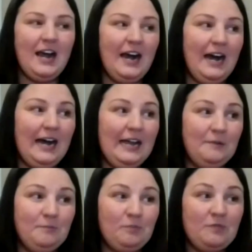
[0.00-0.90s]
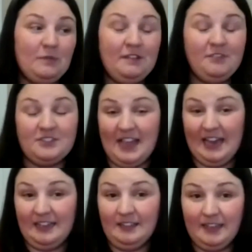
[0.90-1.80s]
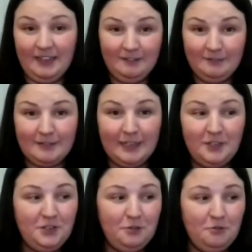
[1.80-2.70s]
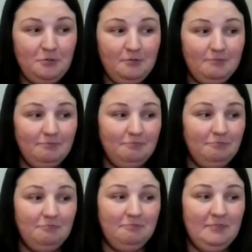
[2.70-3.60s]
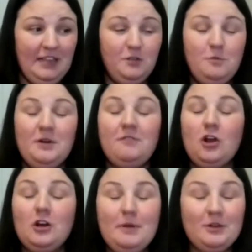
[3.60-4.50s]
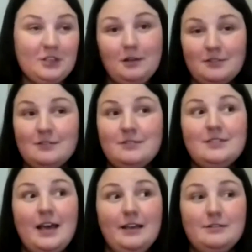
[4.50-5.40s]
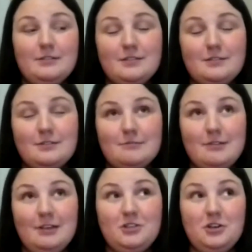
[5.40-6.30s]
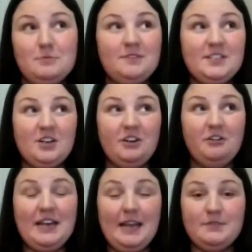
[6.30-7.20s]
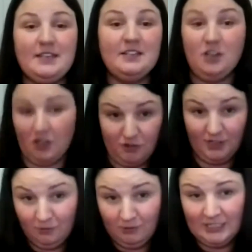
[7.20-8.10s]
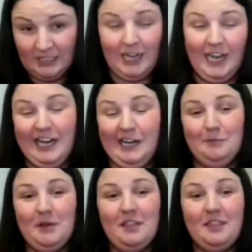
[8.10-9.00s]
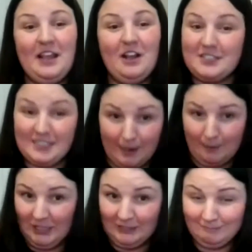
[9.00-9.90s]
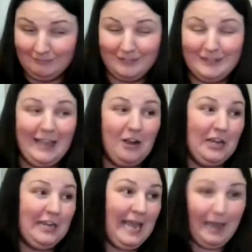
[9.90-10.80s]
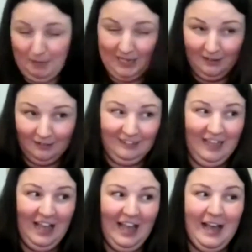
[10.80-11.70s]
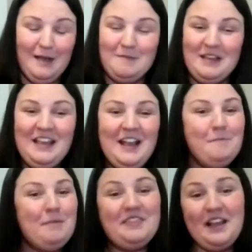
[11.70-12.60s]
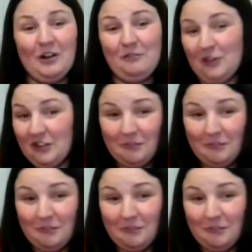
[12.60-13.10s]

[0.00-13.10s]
If there's anything that you would have heard about Dachshunds that in terms of stereotypes, it's all true. They are stubborn, they are yappy, but they are full of